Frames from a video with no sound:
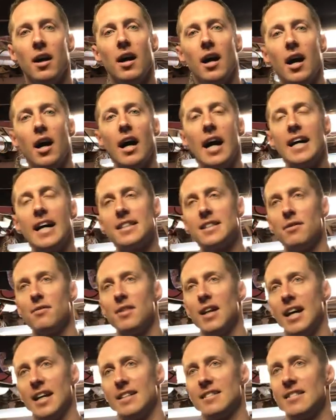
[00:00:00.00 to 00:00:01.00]
Uh, as of
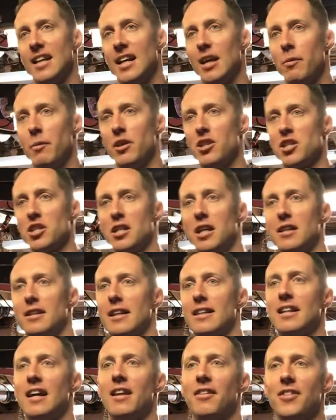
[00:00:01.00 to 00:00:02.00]
last night, we just hit the
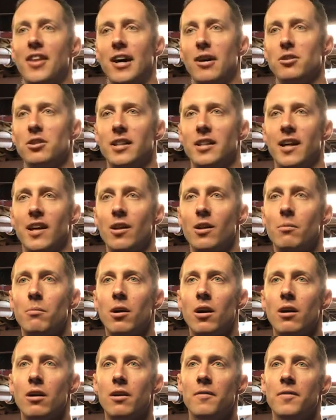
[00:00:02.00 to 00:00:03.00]
$10,000
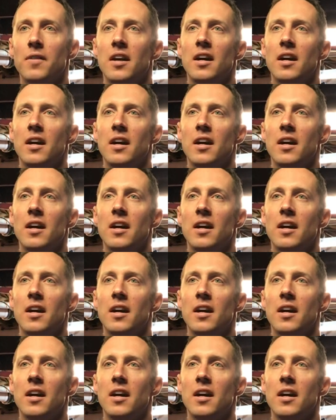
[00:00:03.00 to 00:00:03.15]
mark